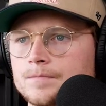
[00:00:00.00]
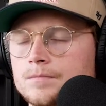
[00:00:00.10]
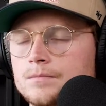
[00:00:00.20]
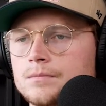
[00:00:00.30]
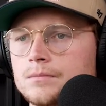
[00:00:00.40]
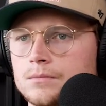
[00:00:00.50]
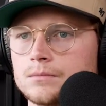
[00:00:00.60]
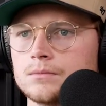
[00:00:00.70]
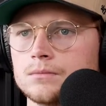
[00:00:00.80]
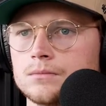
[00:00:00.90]

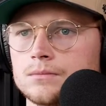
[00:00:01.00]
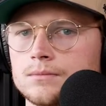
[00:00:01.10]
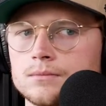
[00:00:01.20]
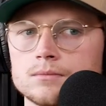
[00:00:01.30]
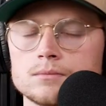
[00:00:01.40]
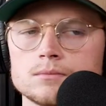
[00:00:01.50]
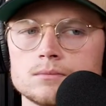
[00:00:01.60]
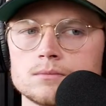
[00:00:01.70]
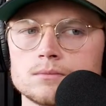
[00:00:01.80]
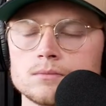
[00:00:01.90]

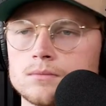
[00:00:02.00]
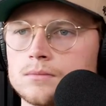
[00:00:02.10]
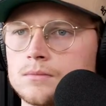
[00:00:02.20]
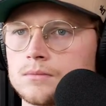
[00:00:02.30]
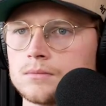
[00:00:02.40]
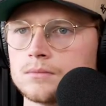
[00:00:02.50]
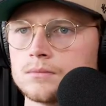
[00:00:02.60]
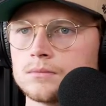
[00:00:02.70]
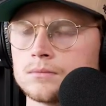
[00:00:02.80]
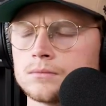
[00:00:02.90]

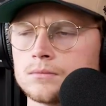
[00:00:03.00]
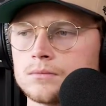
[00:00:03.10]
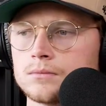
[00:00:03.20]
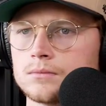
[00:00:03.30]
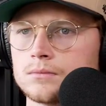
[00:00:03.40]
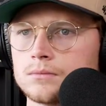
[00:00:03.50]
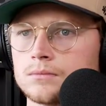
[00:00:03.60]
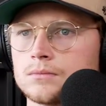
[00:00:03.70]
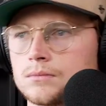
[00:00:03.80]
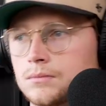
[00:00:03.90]

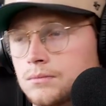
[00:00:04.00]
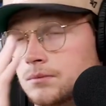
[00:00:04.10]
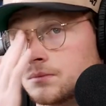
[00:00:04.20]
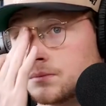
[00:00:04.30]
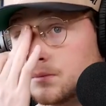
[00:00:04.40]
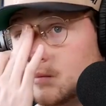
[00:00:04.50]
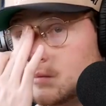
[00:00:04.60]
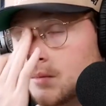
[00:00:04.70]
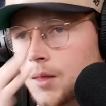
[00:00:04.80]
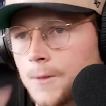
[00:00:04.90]

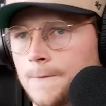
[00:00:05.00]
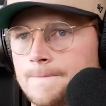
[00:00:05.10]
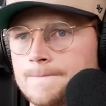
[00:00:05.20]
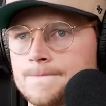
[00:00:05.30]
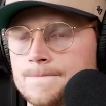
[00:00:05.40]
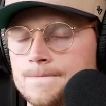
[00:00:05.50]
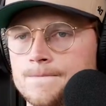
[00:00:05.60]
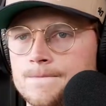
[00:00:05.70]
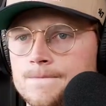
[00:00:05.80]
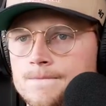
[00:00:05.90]

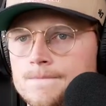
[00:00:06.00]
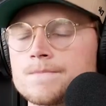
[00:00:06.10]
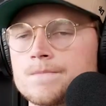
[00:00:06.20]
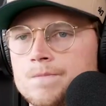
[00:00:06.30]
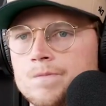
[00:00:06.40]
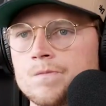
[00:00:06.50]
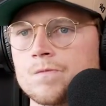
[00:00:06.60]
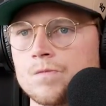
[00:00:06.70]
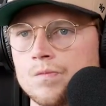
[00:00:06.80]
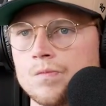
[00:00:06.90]

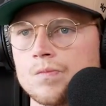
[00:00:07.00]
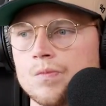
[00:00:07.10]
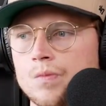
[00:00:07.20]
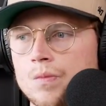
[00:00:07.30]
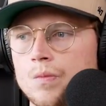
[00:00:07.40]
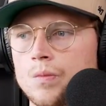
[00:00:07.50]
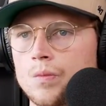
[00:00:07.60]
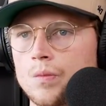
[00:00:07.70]
The person shown says nothing.